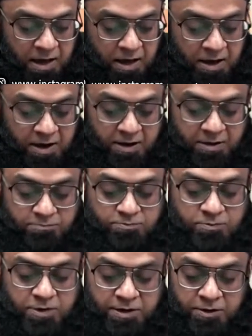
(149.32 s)
Uh,
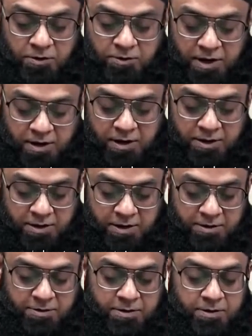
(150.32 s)
you know, in, uh, uh,
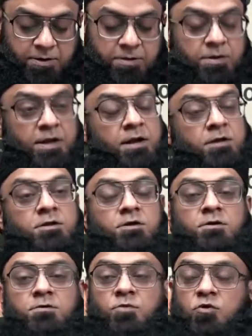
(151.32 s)
in
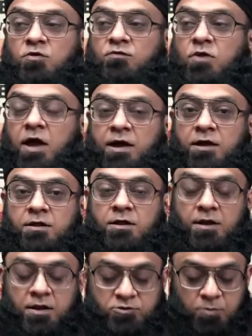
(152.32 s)
other beautiful ayat,
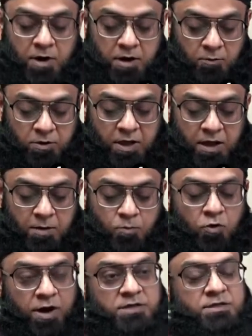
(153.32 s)
Allah subhanahu wa ta'ala
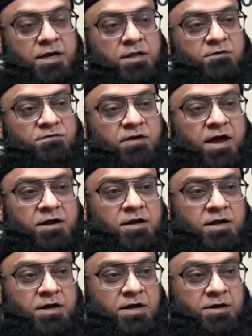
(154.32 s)
points at the
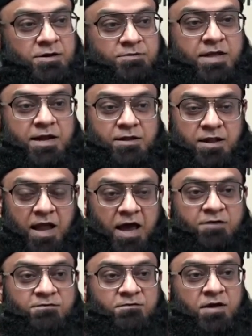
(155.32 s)
fact that
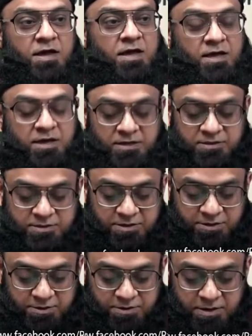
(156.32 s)
life is
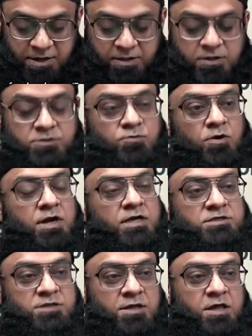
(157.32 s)
uh, in this world
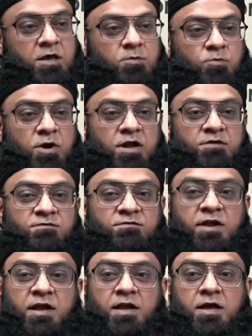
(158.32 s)
is nothing but a
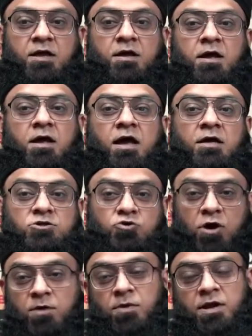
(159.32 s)
fleeting
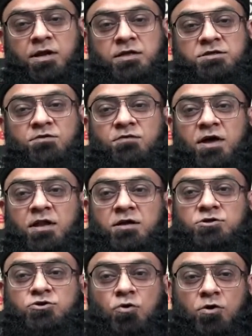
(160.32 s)
enjoyment. It's a very
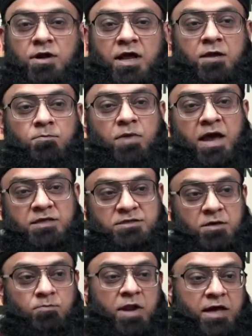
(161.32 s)
short and
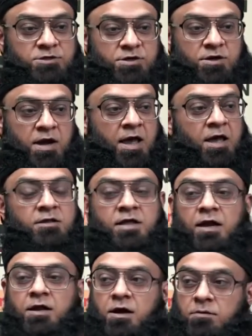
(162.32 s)
passing pleasure
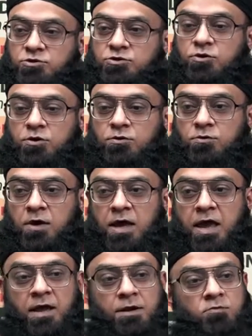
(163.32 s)
that comes to you
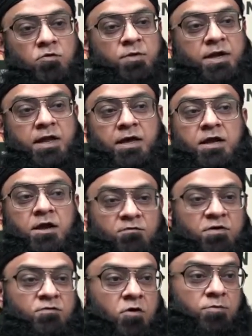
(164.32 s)
and it will be taken
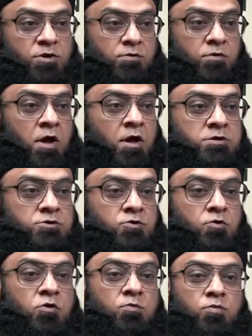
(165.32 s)
away from you. So
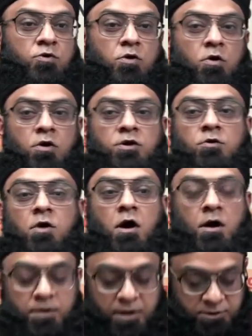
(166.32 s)
don't put all your
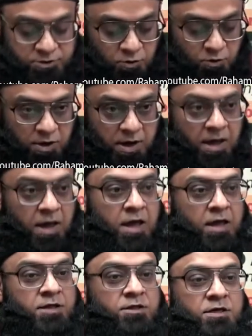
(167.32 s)
heart and soul
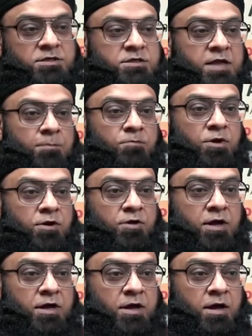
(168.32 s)
in this
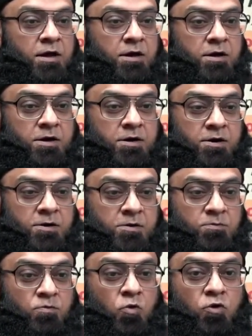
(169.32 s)
temporary
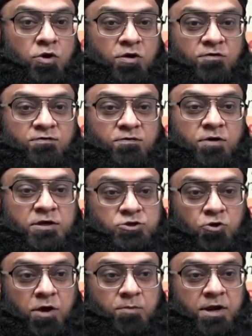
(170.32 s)
uh, mode of
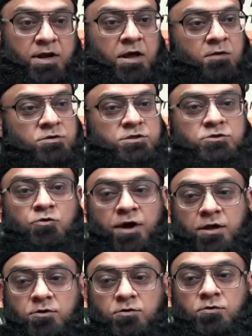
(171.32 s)
enjoyment which is
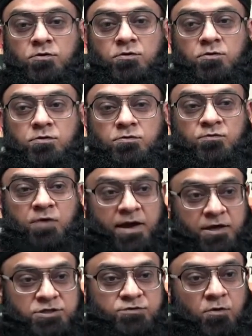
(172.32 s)
going to
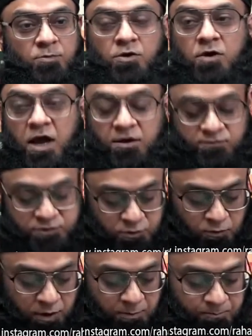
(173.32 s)
vanish from your life
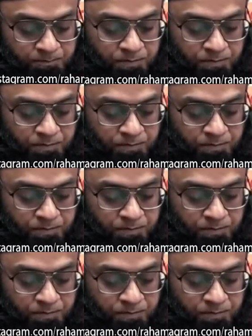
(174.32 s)
soon.